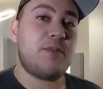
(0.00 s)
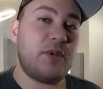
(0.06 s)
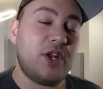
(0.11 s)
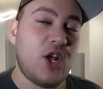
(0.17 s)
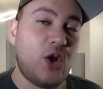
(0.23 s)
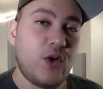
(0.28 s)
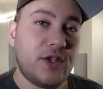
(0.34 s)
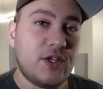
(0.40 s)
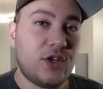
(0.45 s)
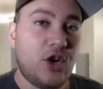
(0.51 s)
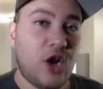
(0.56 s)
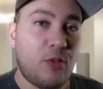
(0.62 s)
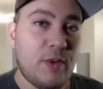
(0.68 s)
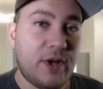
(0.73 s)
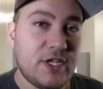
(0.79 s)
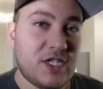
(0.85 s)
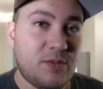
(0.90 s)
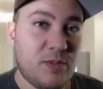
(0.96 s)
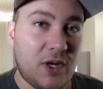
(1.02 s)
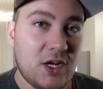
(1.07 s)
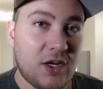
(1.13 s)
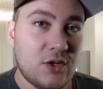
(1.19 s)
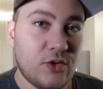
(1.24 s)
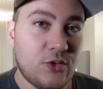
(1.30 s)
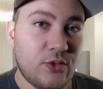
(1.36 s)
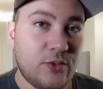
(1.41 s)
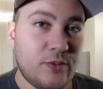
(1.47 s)
me know in the comments
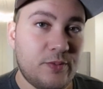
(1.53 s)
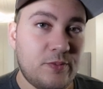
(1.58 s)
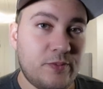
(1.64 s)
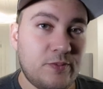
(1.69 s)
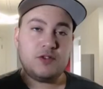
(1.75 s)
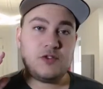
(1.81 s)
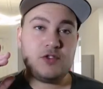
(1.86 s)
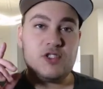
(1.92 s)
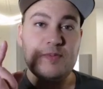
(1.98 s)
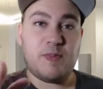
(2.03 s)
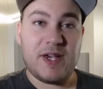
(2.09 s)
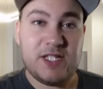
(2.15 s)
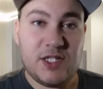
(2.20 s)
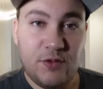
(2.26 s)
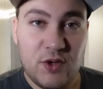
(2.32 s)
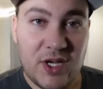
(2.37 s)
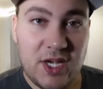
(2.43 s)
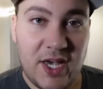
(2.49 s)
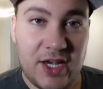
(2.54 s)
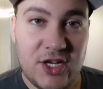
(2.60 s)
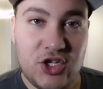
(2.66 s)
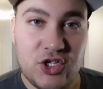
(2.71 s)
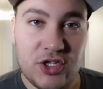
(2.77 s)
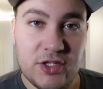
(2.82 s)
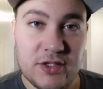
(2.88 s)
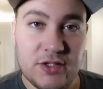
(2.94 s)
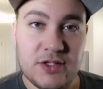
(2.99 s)
below.
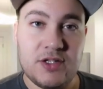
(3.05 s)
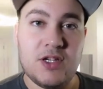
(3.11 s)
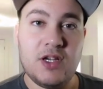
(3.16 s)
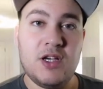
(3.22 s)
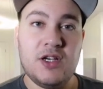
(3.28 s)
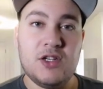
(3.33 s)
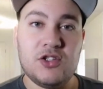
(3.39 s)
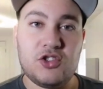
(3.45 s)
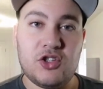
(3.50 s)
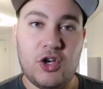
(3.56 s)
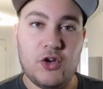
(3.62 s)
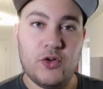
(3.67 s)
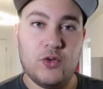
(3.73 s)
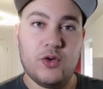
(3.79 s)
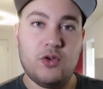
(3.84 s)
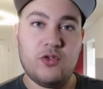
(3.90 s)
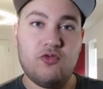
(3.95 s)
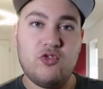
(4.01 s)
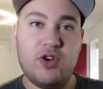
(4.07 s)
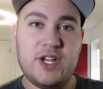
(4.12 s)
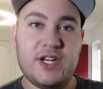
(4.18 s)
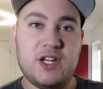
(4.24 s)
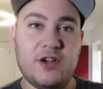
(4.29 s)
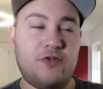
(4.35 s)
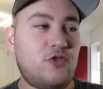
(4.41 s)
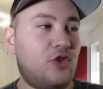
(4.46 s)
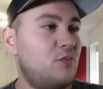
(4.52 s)
Specifications. So,
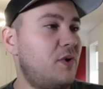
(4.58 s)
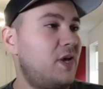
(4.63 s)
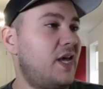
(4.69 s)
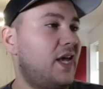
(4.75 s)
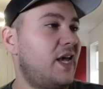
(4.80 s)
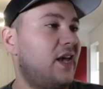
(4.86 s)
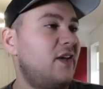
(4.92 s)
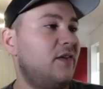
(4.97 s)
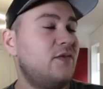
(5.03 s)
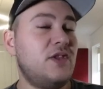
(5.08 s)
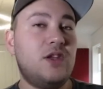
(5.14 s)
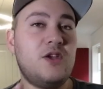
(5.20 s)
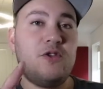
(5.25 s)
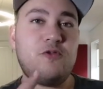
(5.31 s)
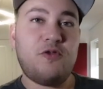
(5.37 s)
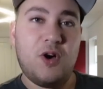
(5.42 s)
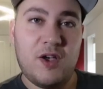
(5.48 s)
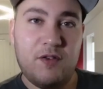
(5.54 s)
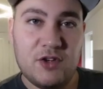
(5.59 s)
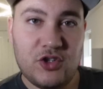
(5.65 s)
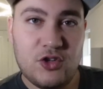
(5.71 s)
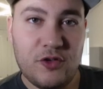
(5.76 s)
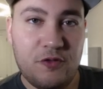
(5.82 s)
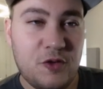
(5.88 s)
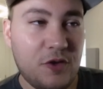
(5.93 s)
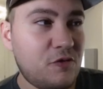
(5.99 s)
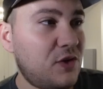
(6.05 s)
reading from here,
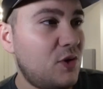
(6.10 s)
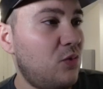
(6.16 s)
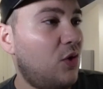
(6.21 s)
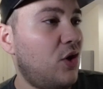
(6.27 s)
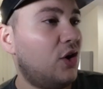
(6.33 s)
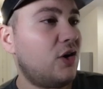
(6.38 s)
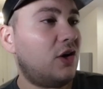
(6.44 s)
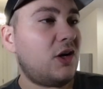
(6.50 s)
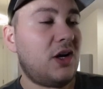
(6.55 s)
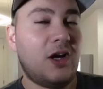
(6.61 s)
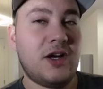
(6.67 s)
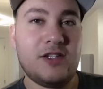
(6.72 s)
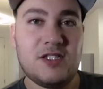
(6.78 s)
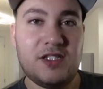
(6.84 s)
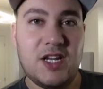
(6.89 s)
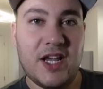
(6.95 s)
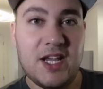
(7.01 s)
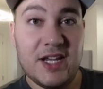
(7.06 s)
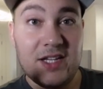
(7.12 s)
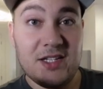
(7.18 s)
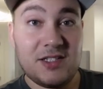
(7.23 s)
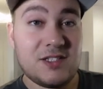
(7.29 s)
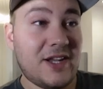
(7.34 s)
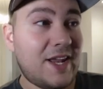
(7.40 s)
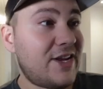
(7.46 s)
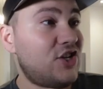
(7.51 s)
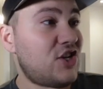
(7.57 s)
550 watt Class D
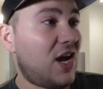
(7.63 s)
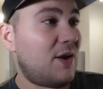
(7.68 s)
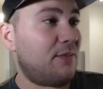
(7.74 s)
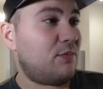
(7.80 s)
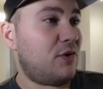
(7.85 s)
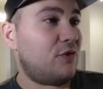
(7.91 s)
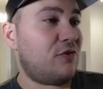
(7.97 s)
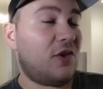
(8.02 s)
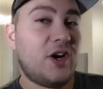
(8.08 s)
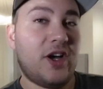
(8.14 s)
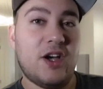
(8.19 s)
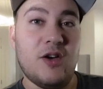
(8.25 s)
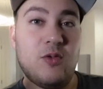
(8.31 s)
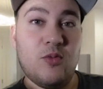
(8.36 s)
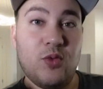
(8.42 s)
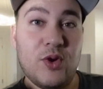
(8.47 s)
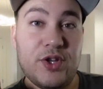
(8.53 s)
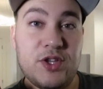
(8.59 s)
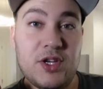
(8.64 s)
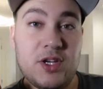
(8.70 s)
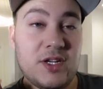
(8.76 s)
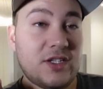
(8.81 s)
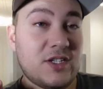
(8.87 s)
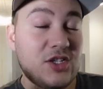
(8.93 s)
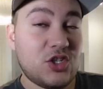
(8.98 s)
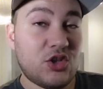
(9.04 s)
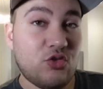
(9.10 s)
sledge amplifier with
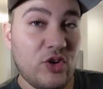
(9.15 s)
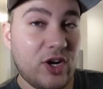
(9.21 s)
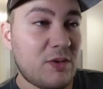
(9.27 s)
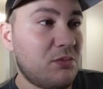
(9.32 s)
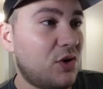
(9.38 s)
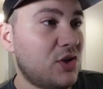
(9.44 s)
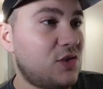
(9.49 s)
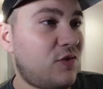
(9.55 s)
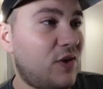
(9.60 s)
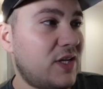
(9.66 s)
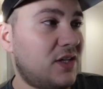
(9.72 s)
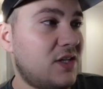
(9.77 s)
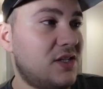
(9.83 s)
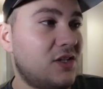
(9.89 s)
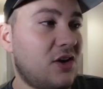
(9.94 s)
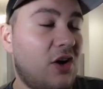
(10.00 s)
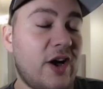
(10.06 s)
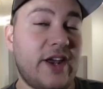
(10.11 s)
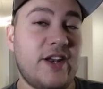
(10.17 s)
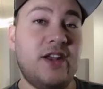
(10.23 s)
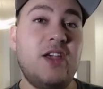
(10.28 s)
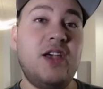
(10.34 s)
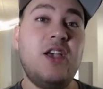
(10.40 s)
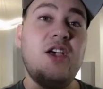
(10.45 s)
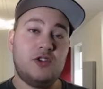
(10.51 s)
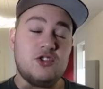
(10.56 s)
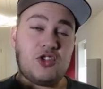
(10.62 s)
discrete MOSFET design.
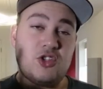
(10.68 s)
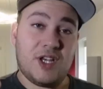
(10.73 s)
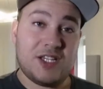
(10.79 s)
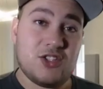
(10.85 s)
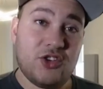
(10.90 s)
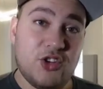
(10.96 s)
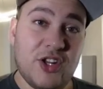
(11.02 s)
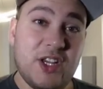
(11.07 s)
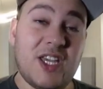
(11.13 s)
So that's going to